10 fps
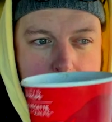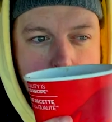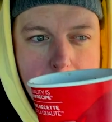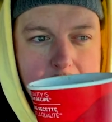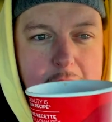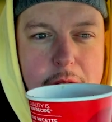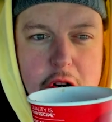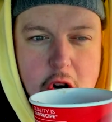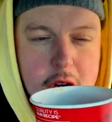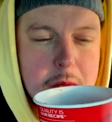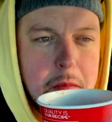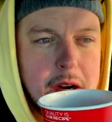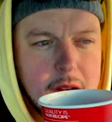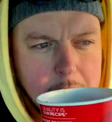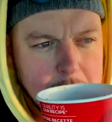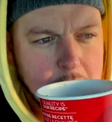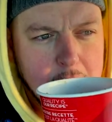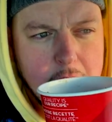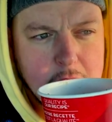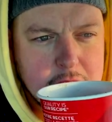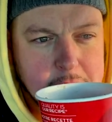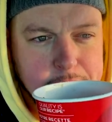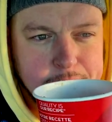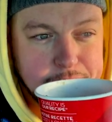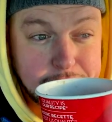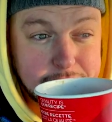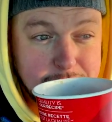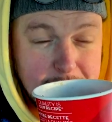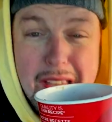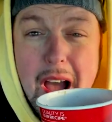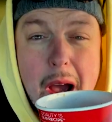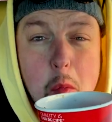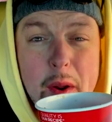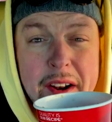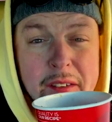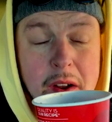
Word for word: But hey, if you charge me medium and I got a large, then I'm winning.